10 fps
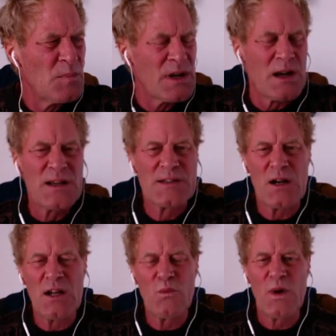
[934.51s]
because
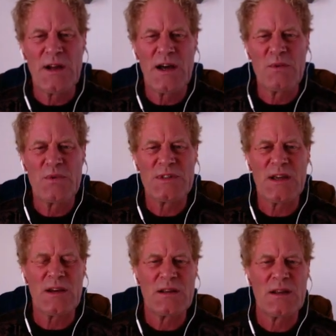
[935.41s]
all
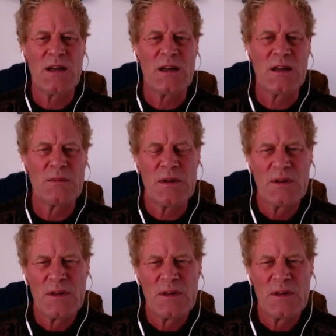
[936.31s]
100%